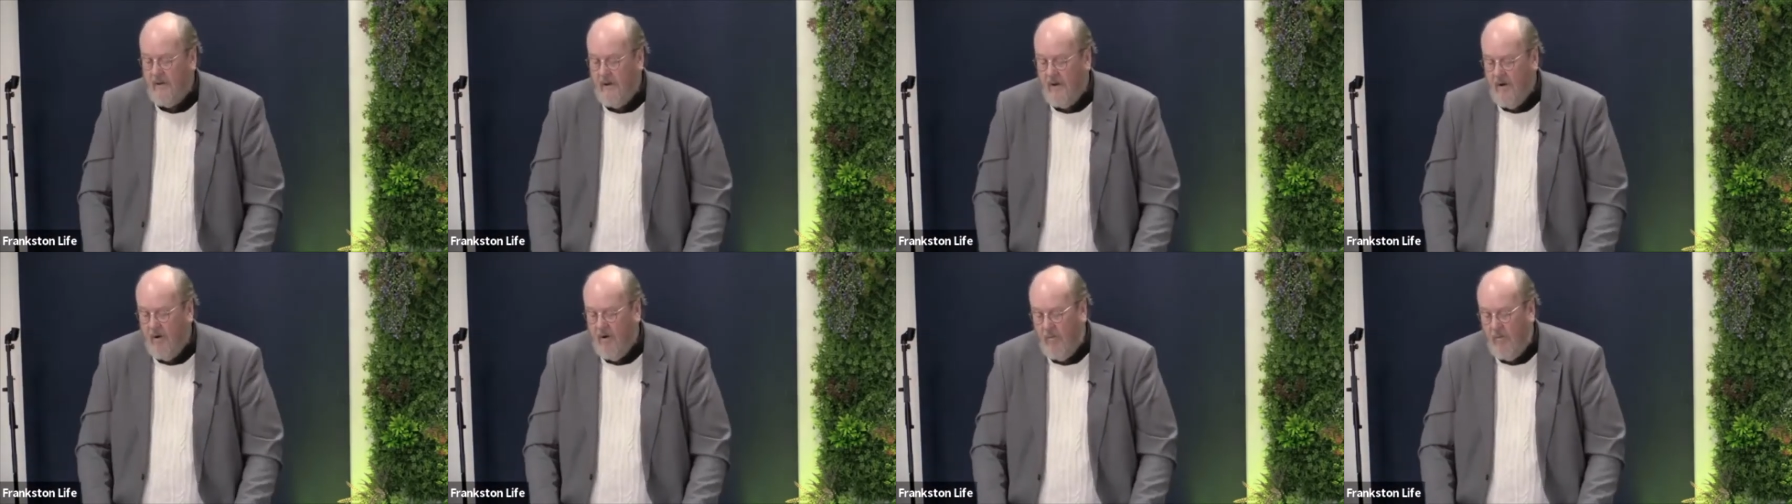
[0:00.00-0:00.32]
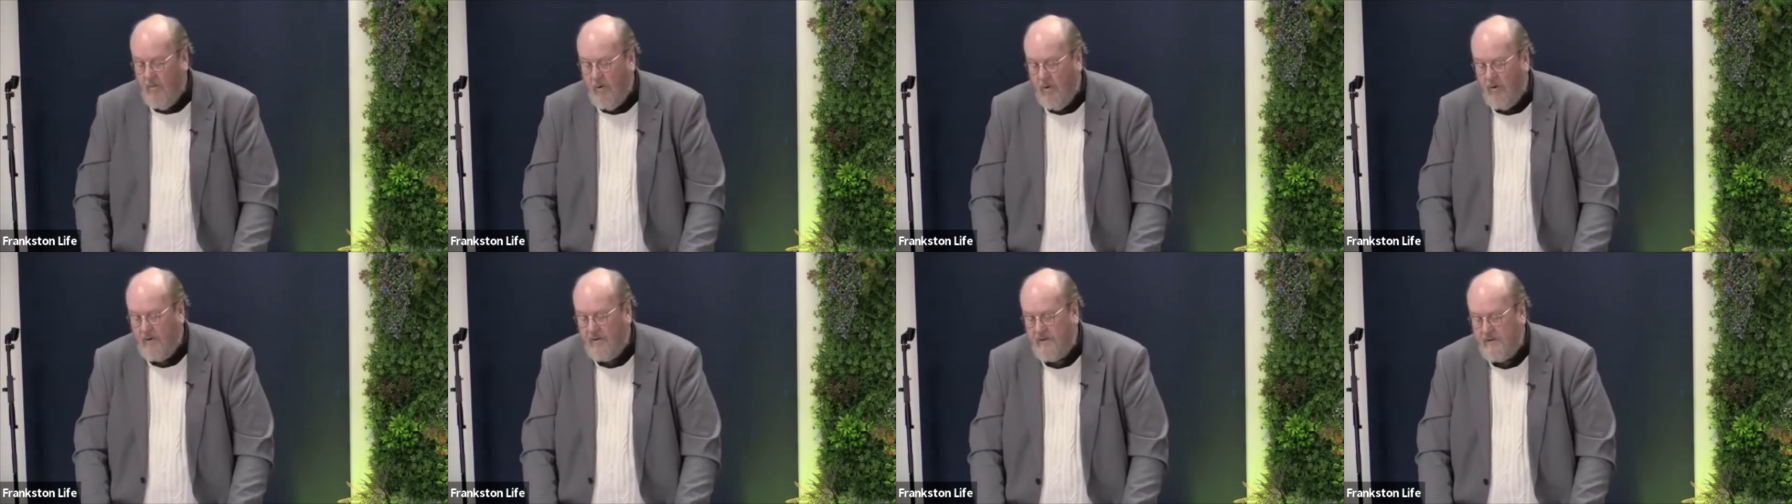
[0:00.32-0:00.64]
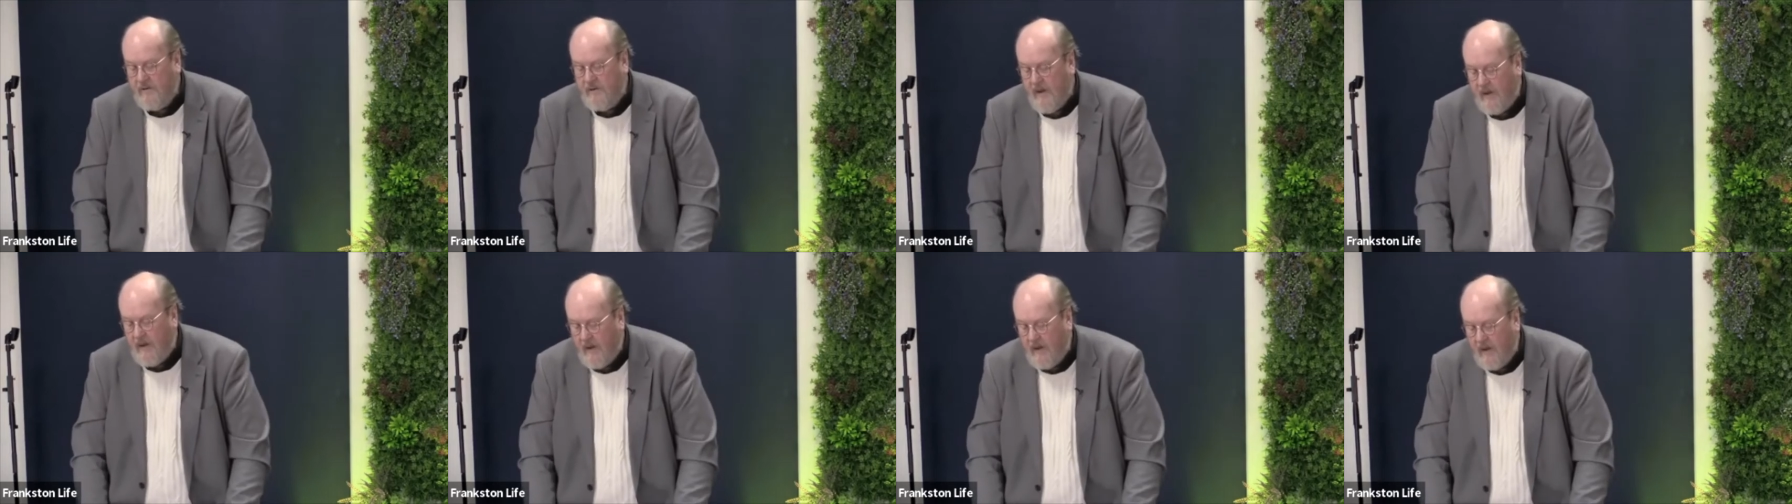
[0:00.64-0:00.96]
or more
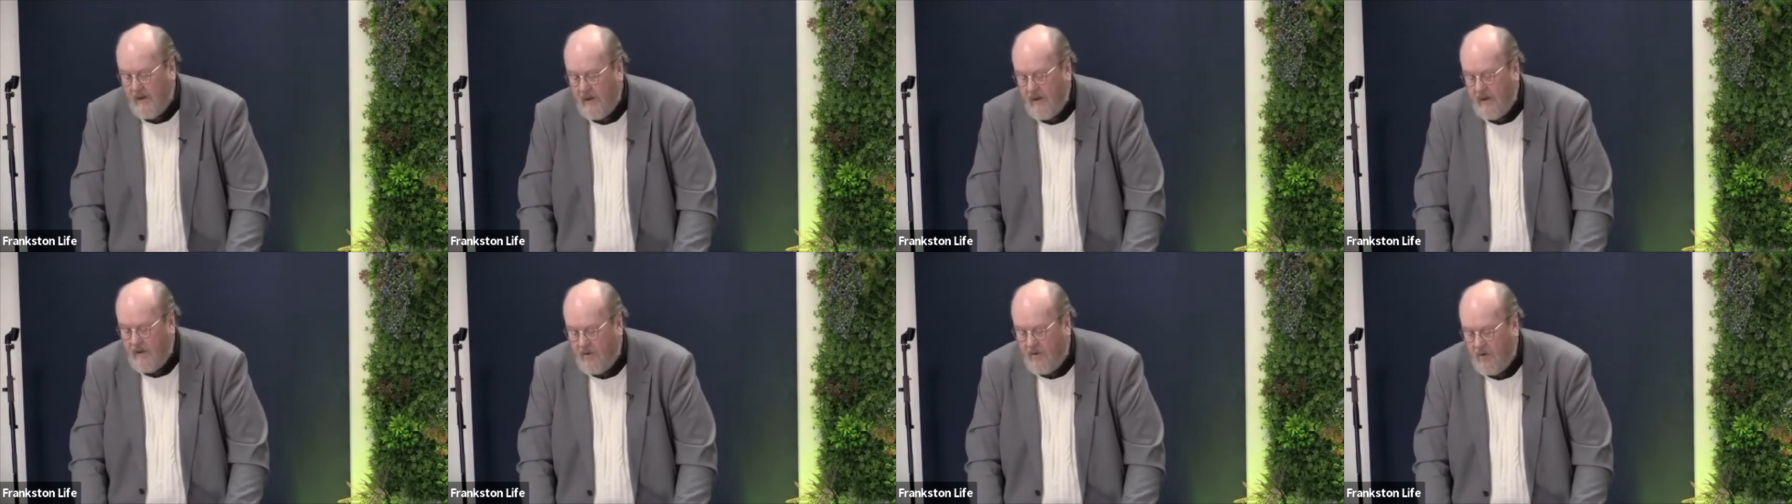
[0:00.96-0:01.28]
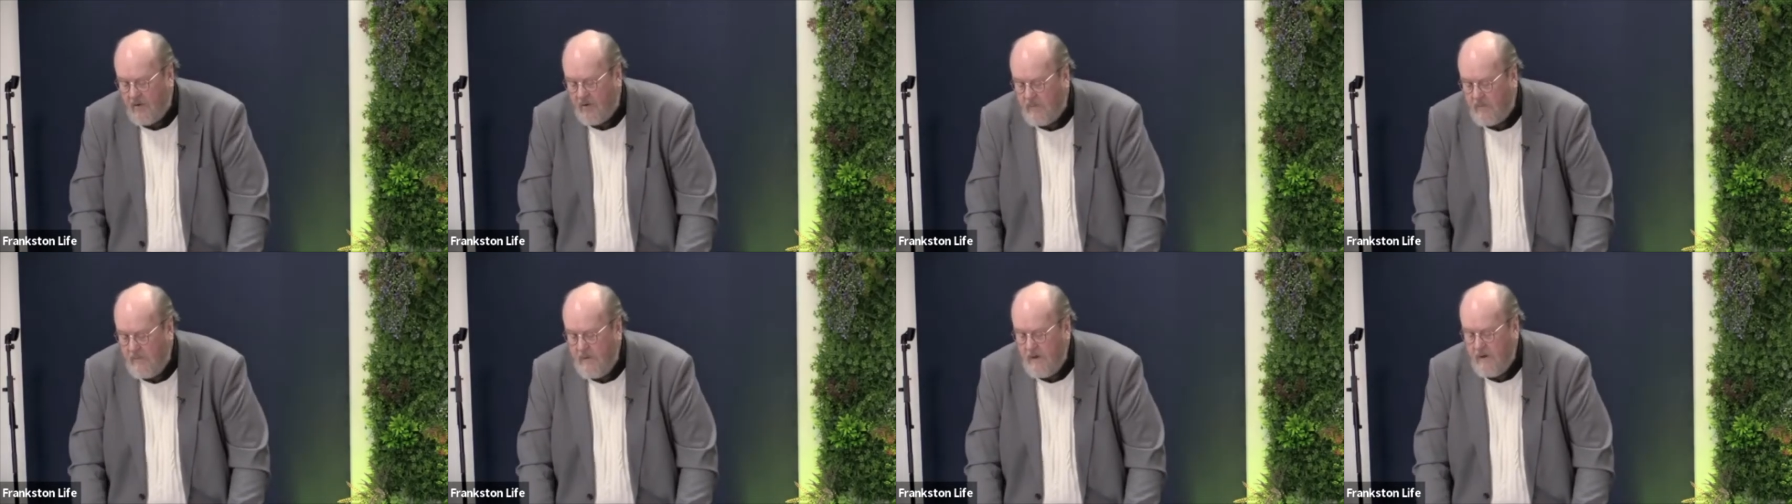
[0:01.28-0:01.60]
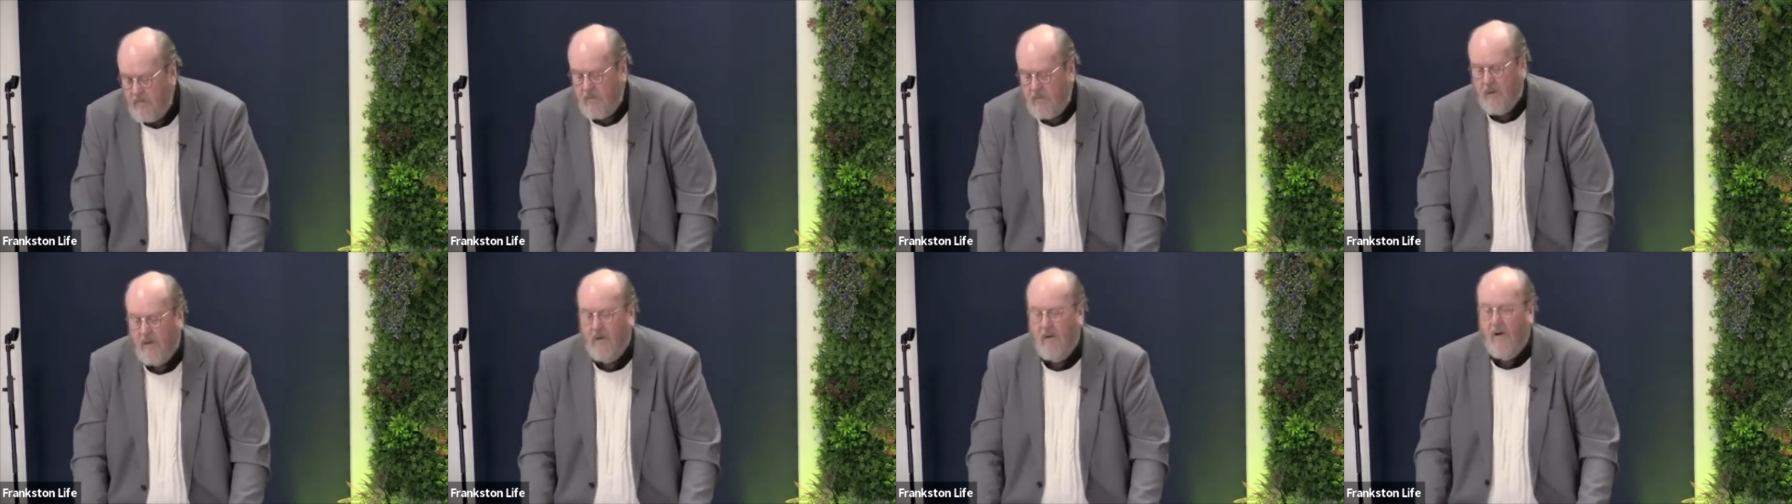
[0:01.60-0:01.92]
subtly cause me to
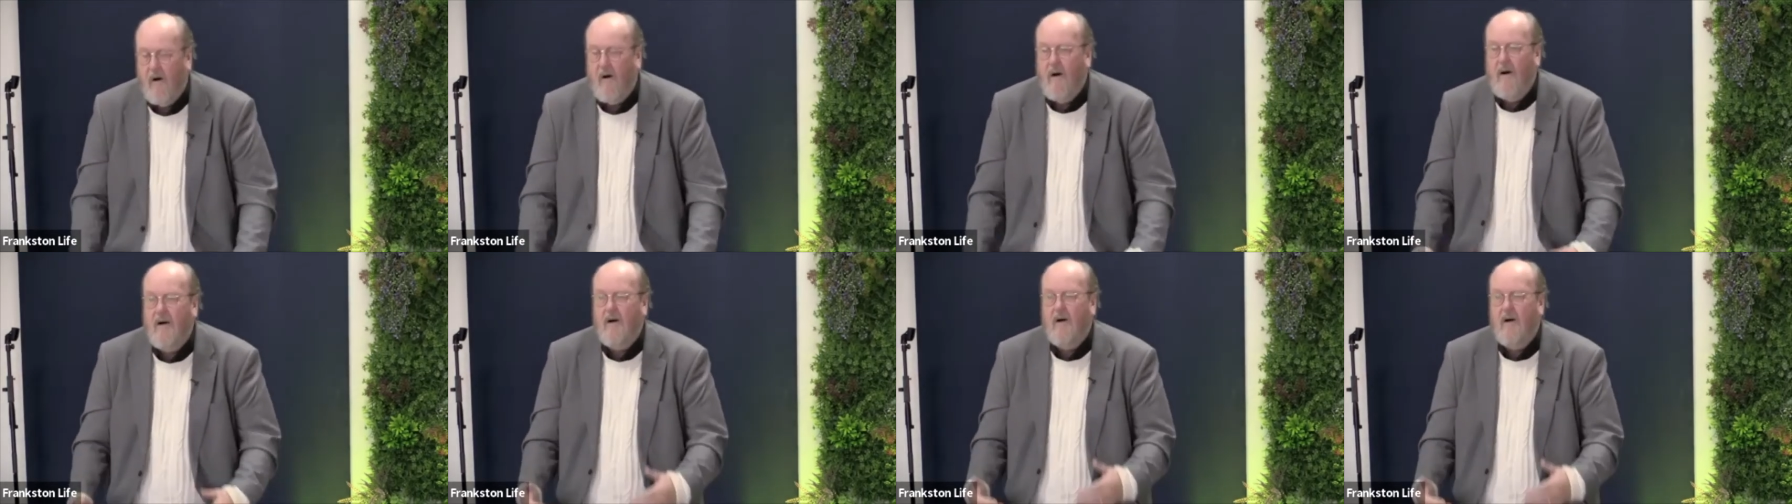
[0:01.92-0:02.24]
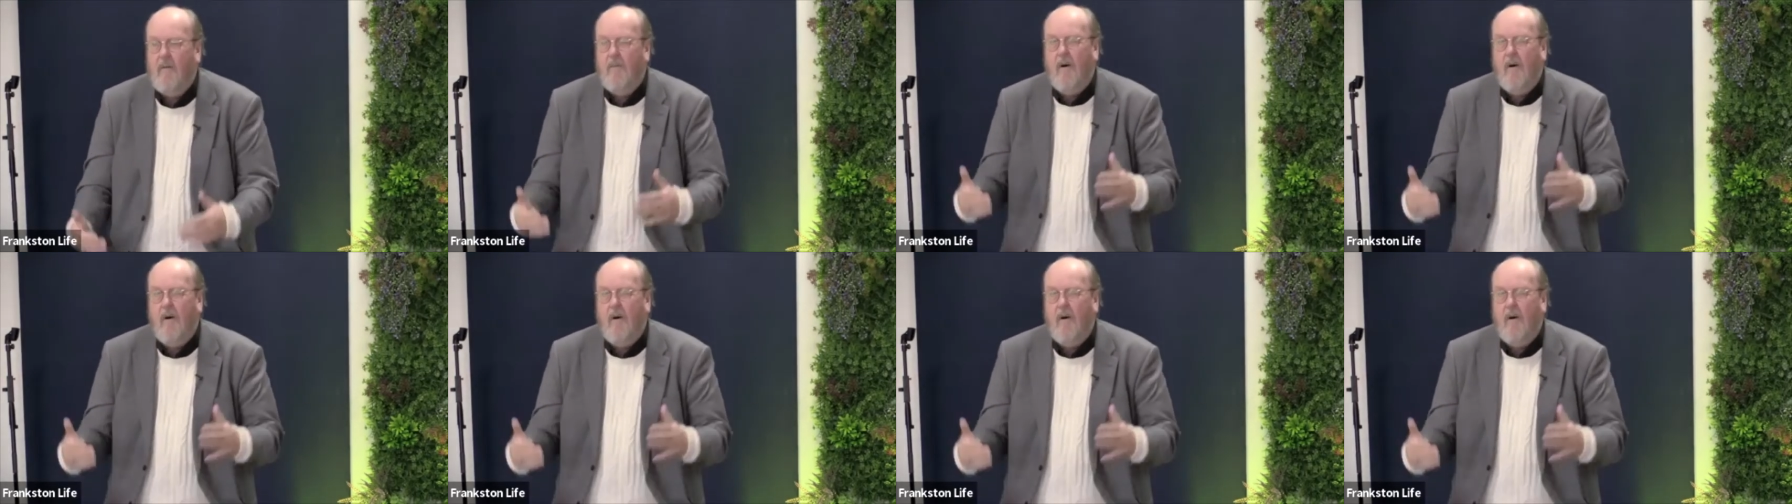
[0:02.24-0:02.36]
rely on